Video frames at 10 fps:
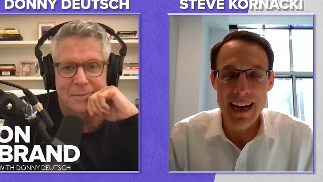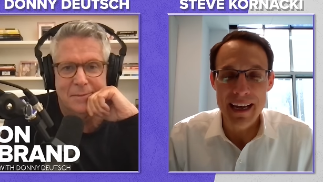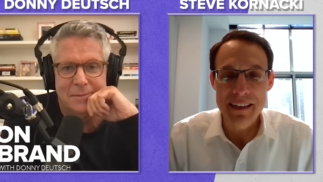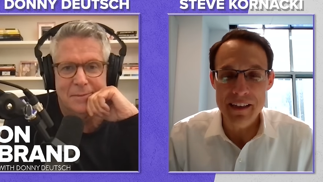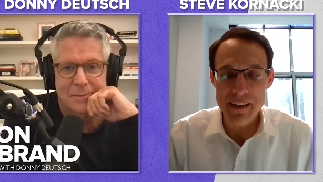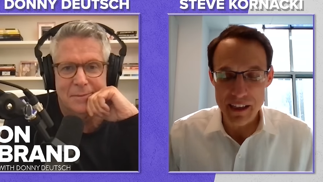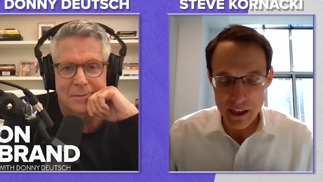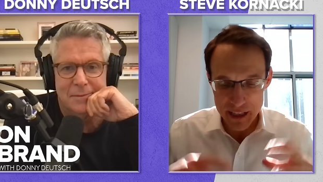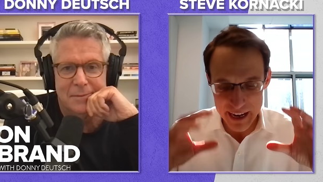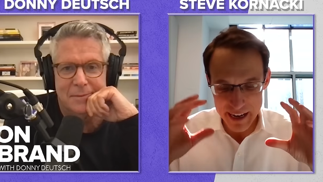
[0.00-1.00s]
Speaker 1: and
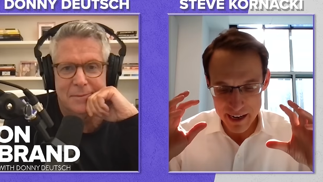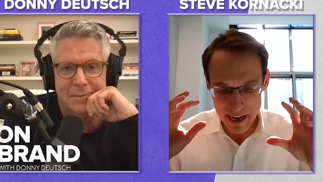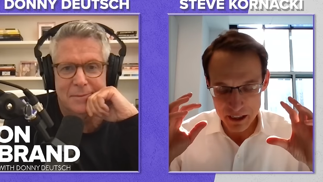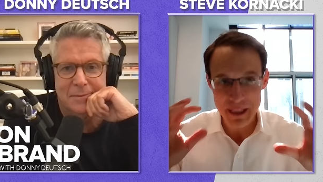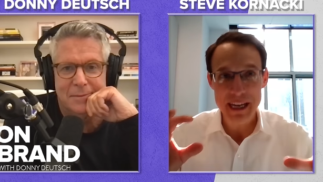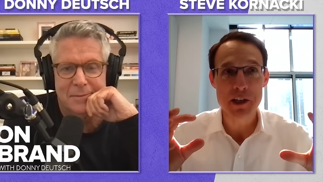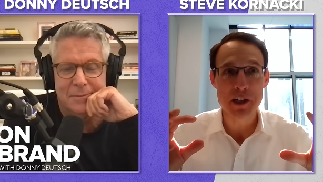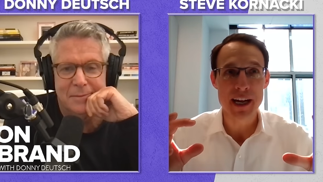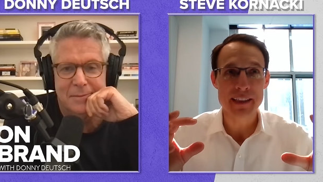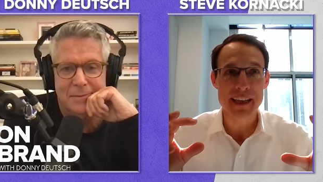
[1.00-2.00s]
they, they on
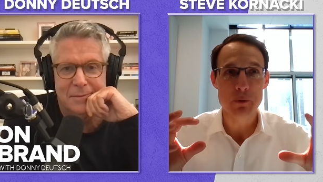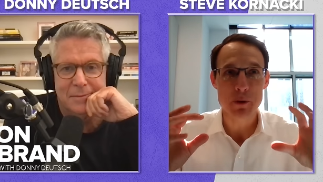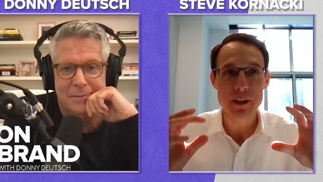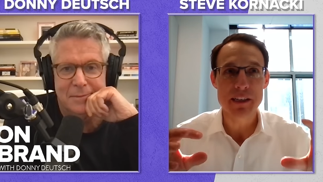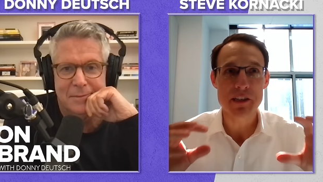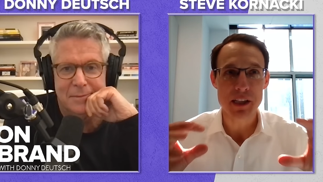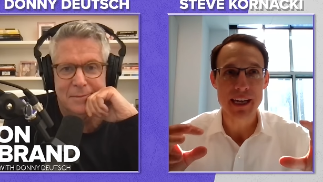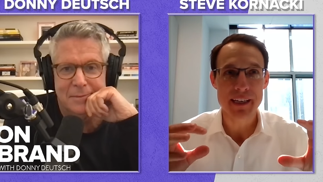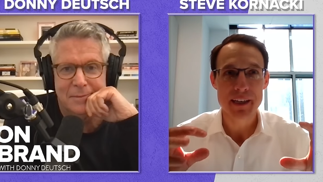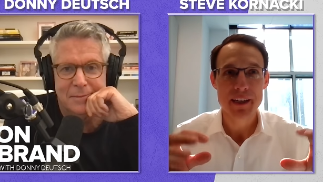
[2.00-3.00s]
election night they released
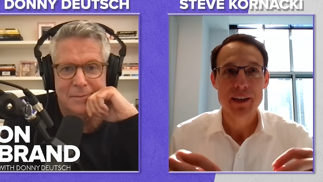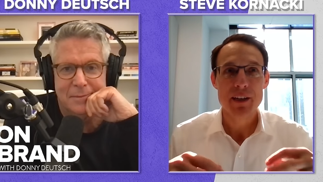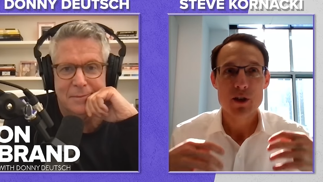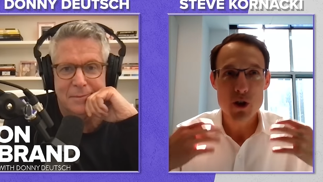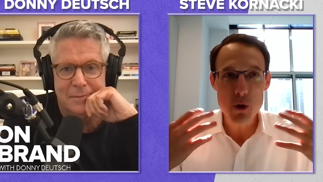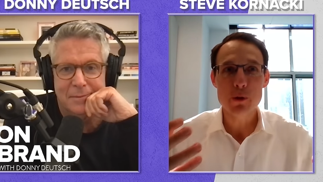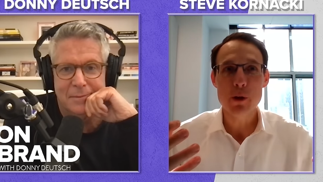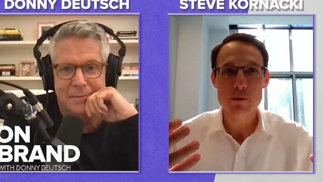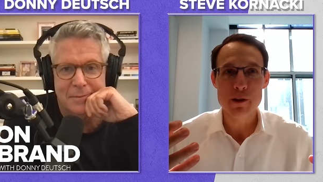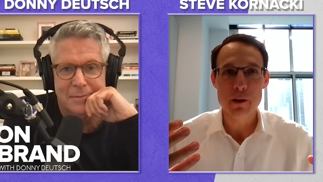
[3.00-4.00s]
like two
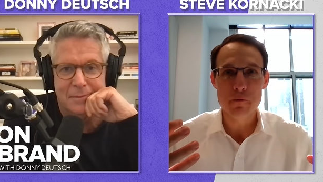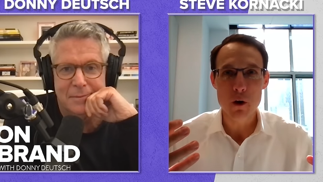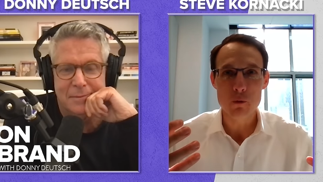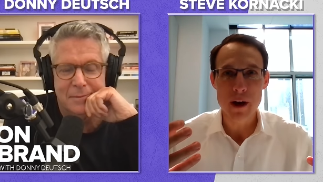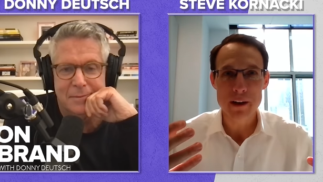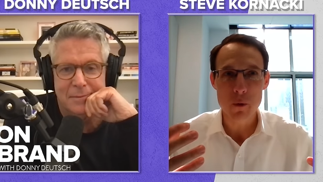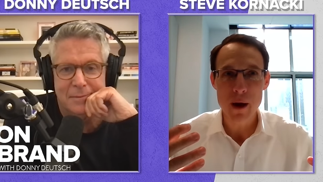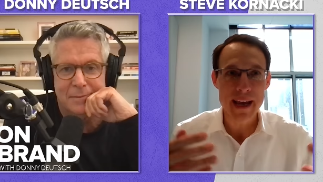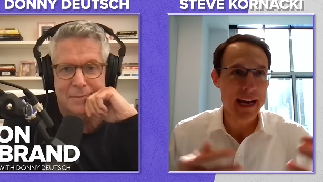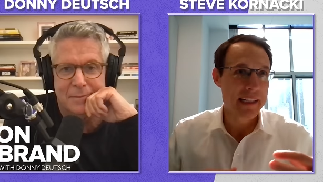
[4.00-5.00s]
thirds of their vote right
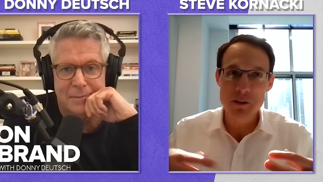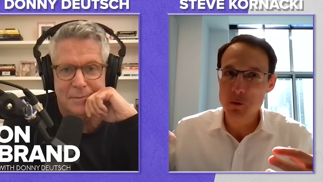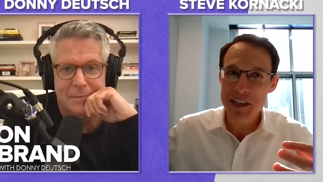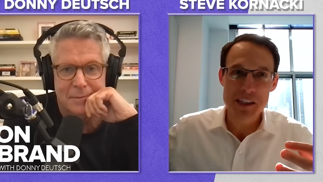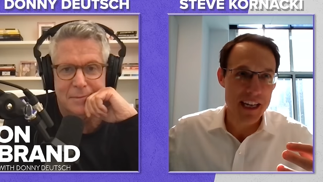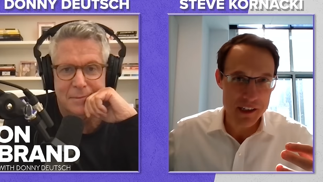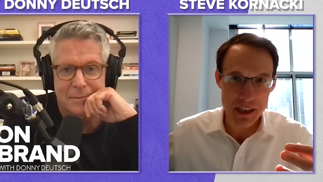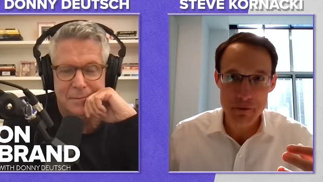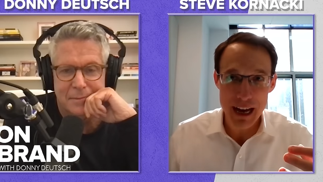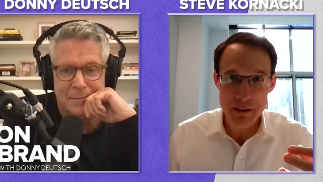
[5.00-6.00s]
away, and then the rest takes
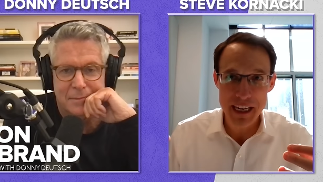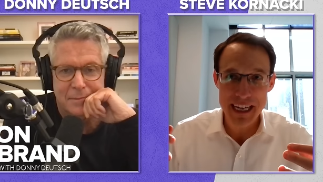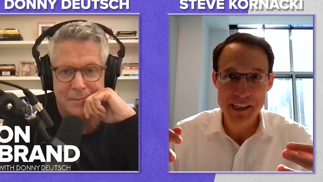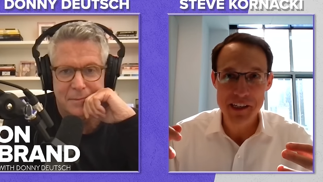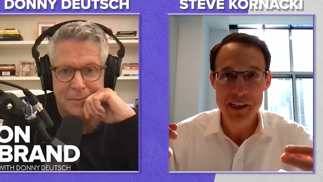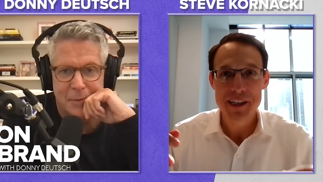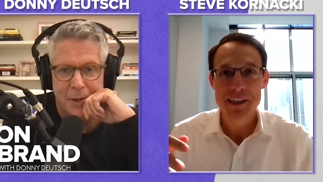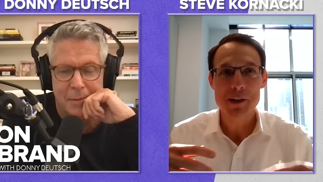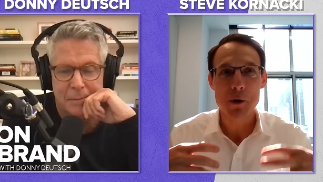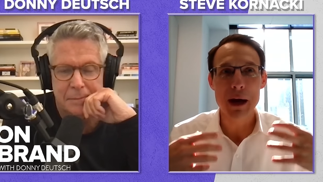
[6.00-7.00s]
like five days.
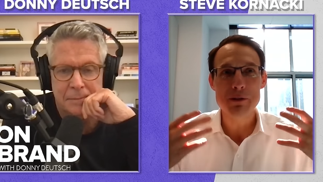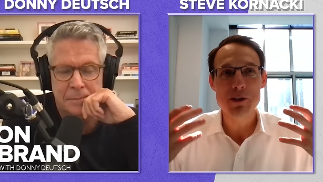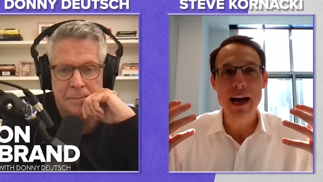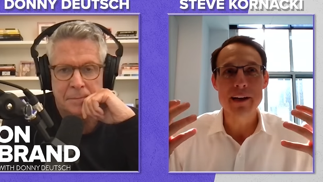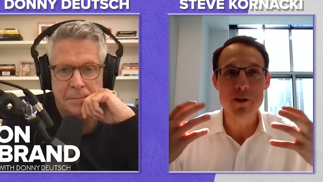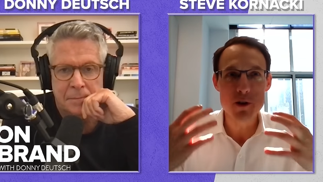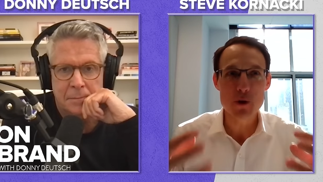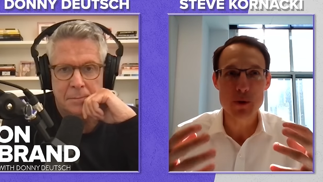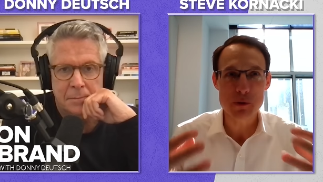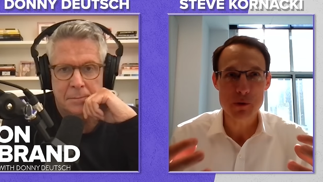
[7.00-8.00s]
Yeah. So I was I
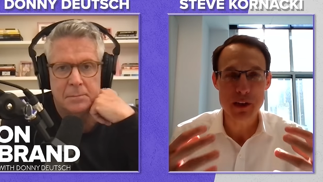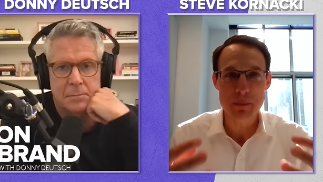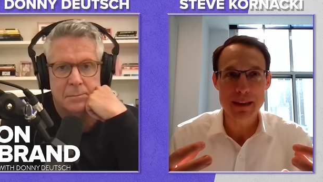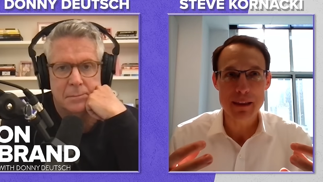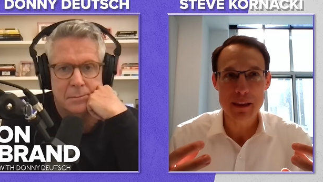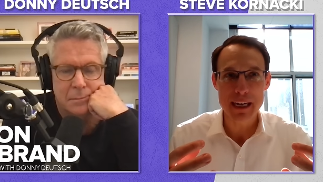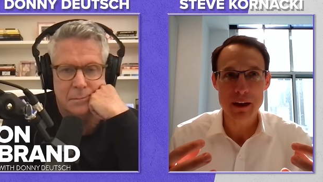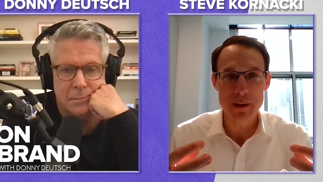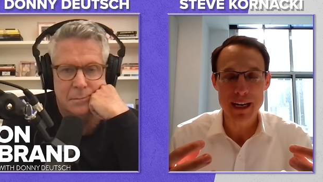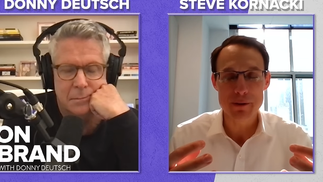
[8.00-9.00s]
knew this was going to be a
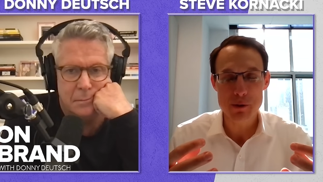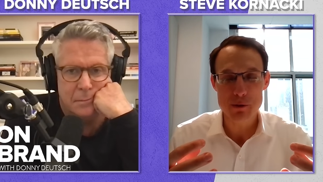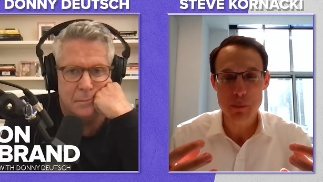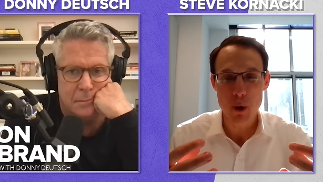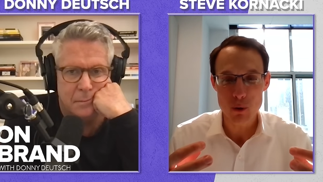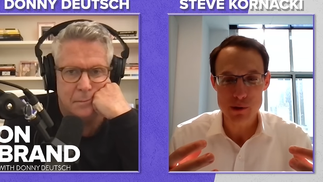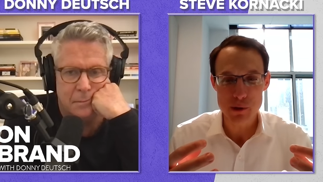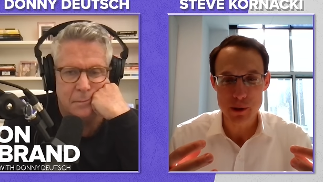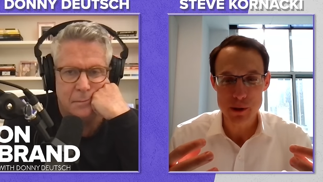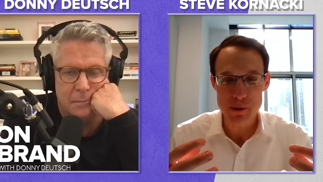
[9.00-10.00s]
thing when Arizona's polls
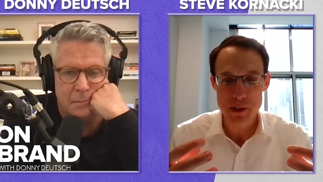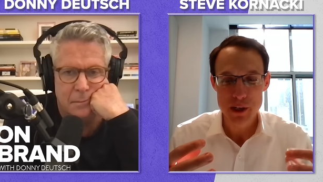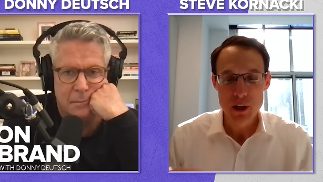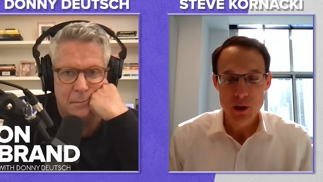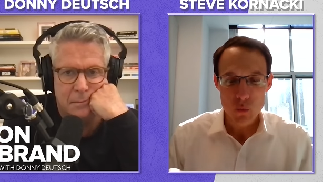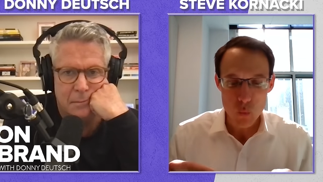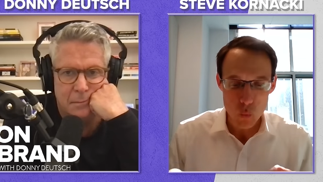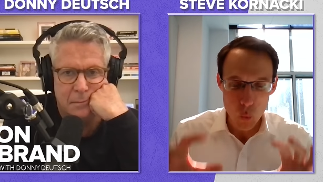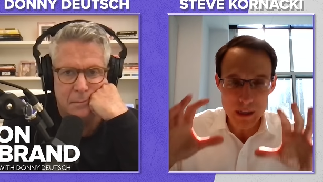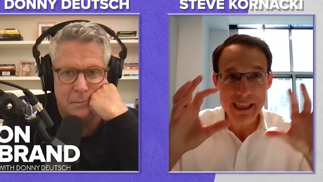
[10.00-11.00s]
closed.
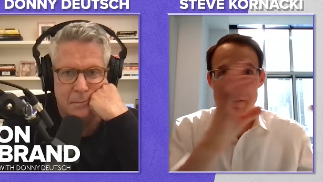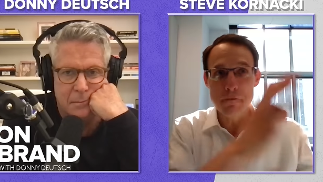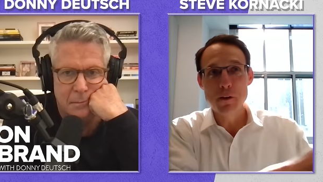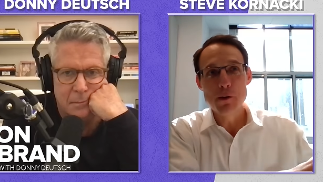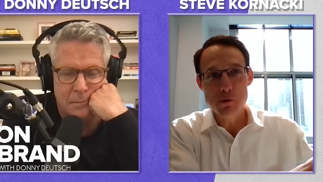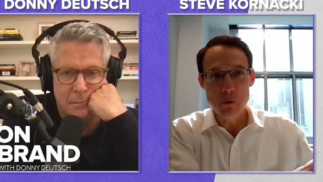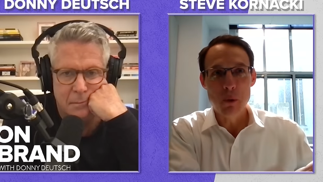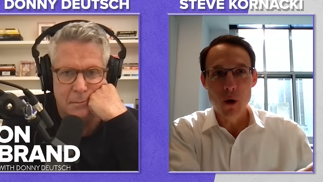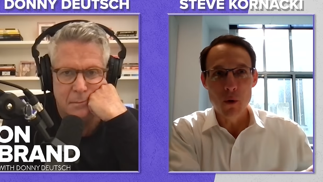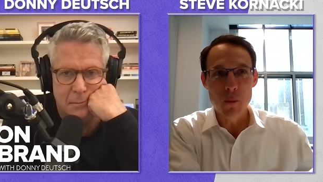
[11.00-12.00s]
What that first
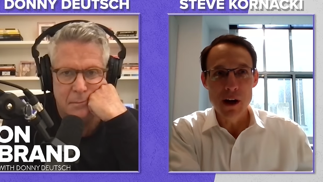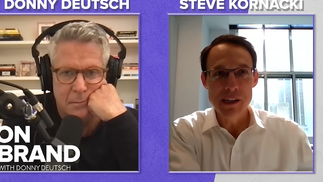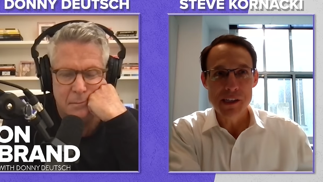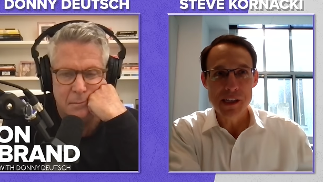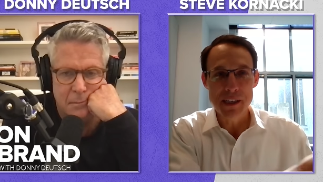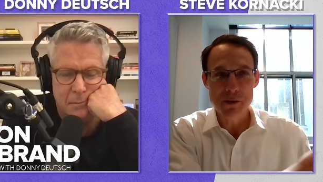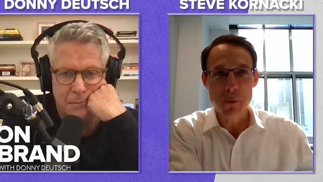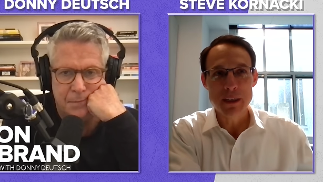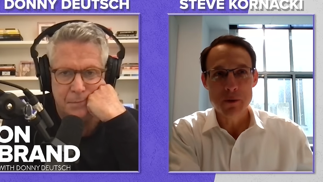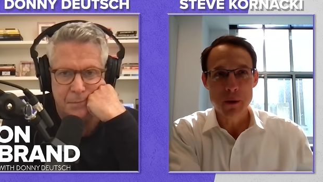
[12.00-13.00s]
report was in
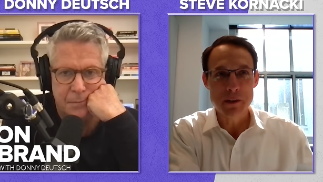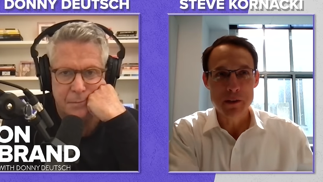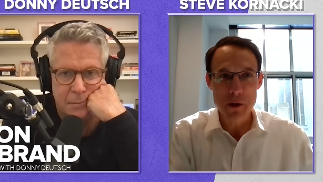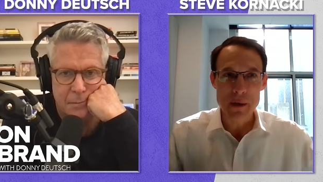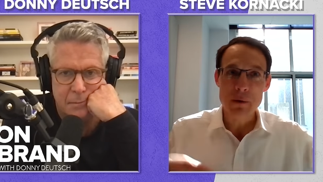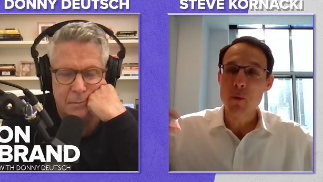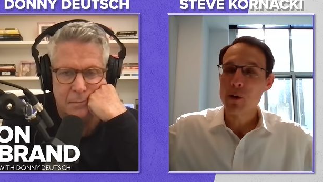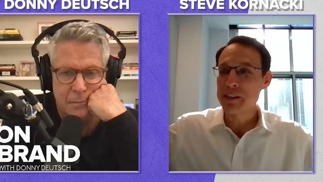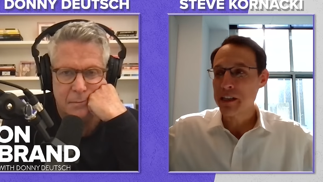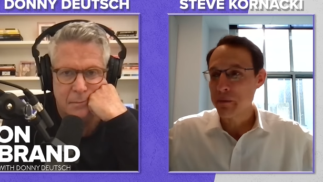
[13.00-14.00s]
2022, and I
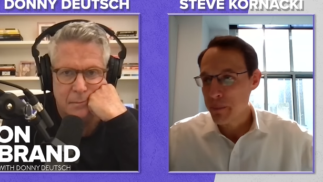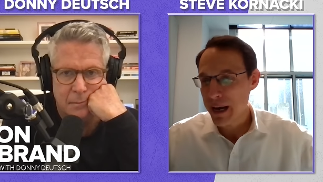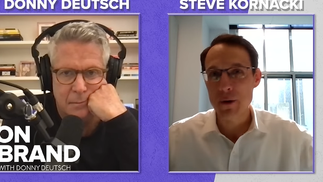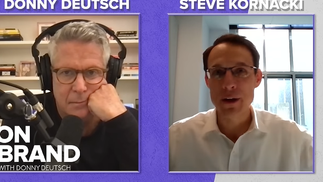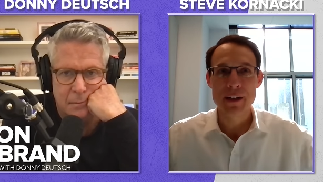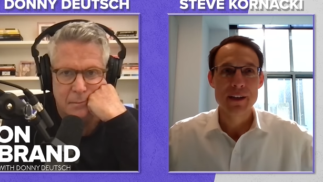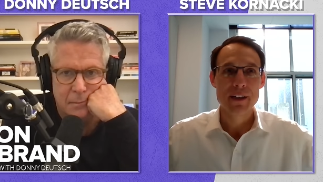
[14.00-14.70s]
wanted to compare it